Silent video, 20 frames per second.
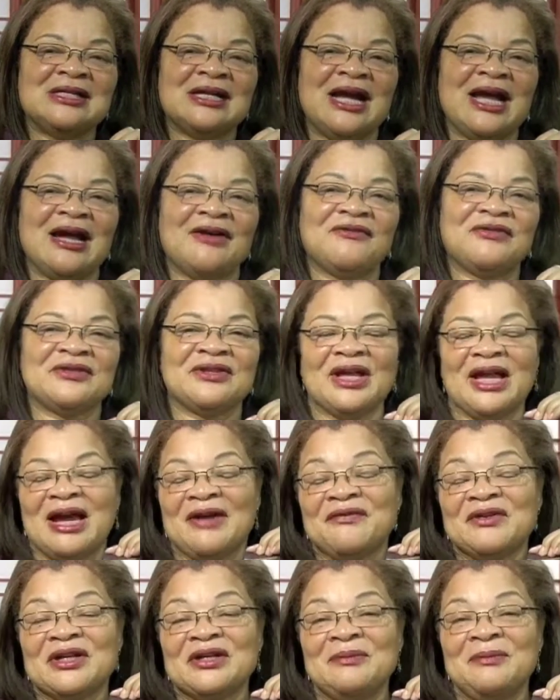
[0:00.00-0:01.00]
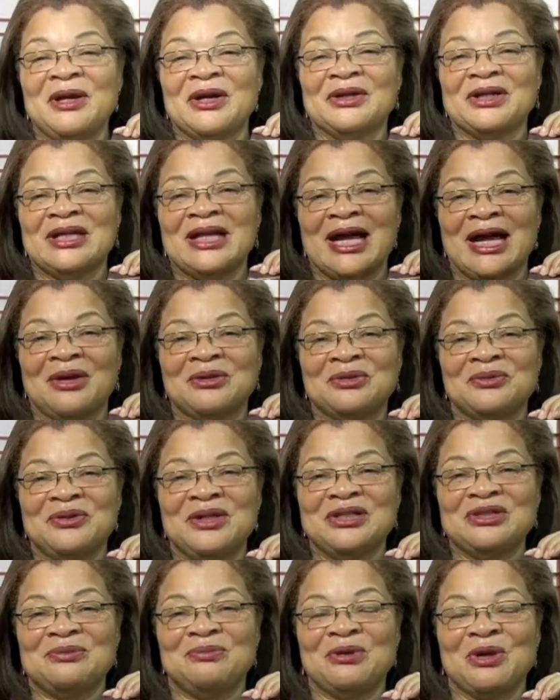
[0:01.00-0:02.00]
The African American
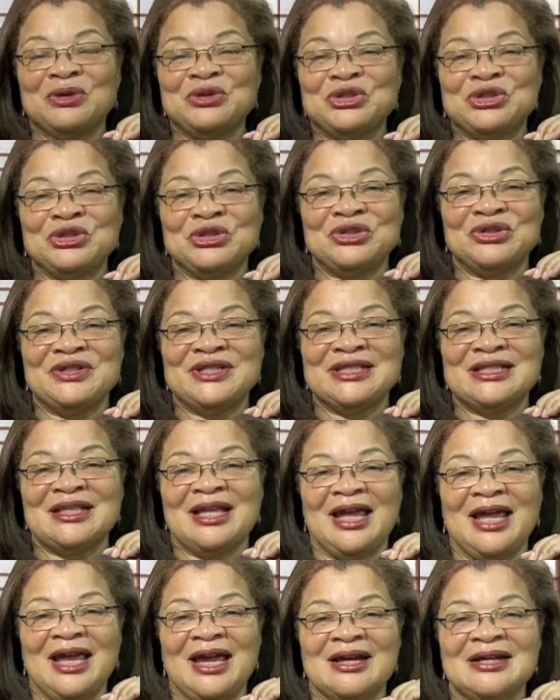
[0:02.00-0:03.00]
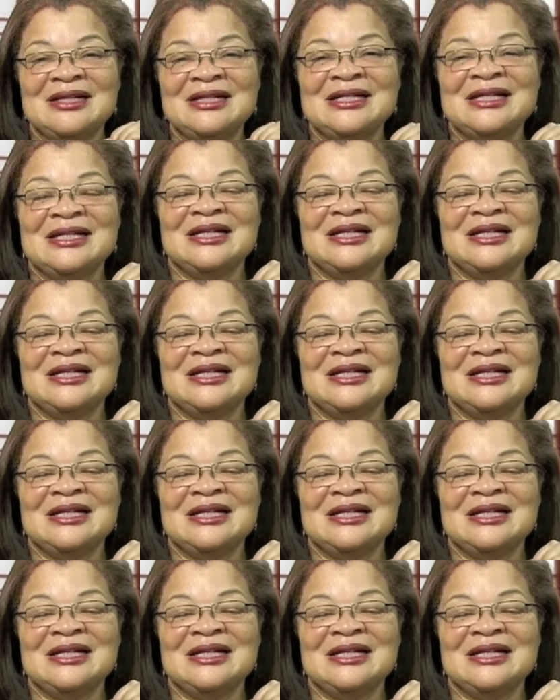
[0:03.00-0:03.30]
Outreach brochure is there.